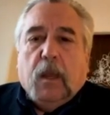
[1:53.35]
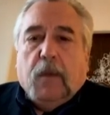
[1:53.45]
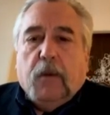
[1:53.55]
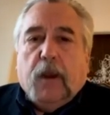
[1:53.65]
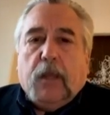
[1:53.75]

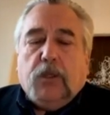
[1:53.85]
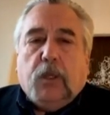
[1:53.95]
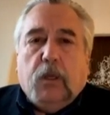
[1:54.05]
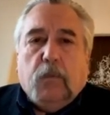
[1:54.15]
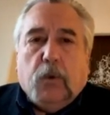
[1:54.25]
and they're
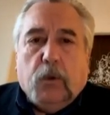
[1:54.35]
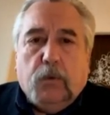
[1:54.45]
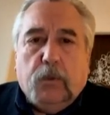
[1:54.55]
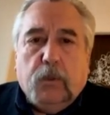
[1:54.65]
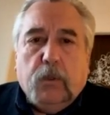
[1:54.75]
actually en
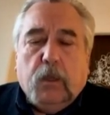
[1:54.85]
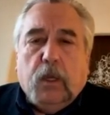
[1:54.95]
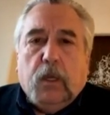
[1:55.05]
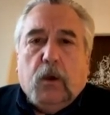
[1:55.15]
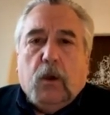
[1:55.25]
route
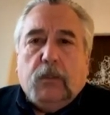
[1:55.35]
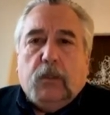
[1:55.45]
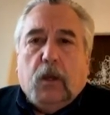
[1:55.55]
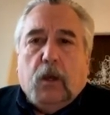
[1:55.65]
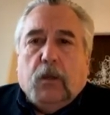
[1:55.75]
uh, on
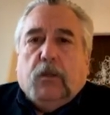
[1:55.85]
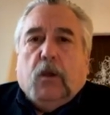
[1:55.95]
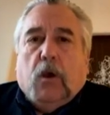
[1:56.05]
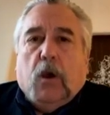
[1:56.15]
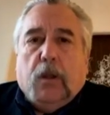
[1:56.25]
uh,
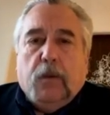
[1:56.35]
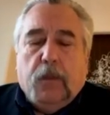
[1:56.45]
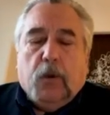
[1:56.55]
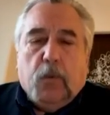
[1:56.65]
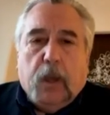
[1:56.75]
on
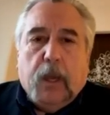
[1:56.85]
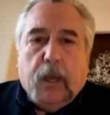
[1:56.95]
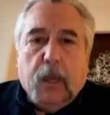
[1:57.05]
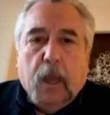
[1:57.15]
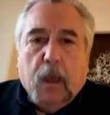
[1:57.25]
their
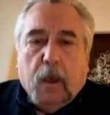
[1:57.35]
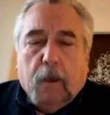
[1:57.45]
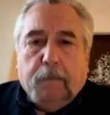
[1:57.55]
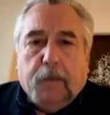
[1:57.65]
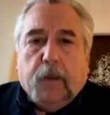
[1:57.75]
way
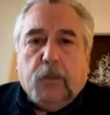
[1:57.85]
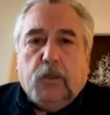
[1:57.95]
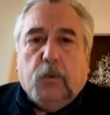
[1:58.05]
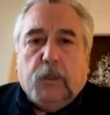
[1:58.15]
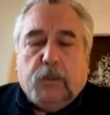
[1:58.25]
up there
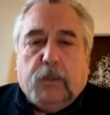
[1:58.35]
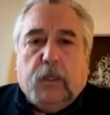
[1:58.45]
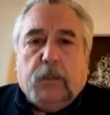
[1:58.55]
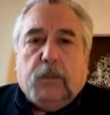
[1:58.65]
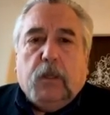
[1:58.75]
to
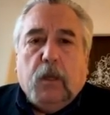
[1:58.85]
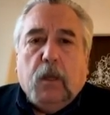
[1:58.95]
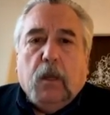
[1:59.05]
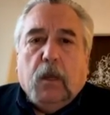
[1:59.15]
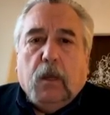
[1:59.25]
assist
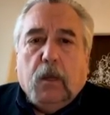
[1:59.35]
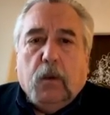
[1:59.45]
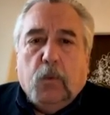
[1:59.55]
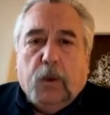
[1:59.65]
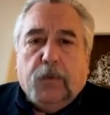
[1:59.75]

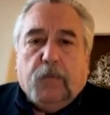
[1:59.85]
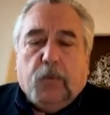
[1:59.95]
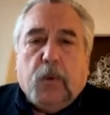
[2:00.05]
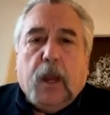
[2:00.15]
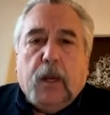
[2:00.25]
uh, with a
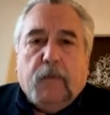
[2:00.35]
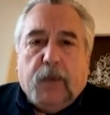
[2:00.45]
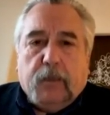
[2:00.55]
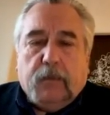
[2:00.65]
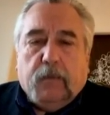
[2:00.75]
variety of
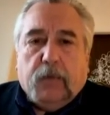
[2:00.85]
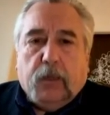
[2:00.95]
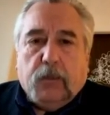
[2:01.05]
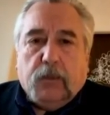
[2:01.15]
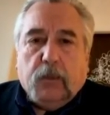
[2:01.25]

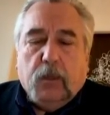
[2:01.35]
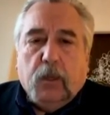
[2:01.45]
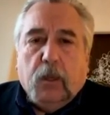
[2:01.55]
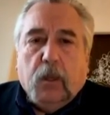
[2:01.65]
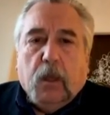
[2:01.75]
activities.
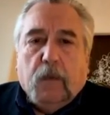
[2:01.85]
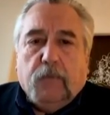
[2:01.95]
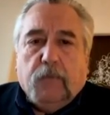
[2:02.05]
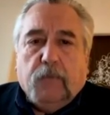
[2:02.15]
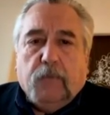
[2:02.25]
Of
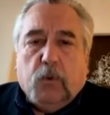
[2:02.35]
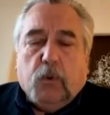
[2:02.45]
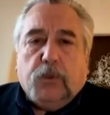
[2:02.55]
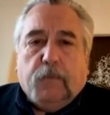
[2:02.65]
course,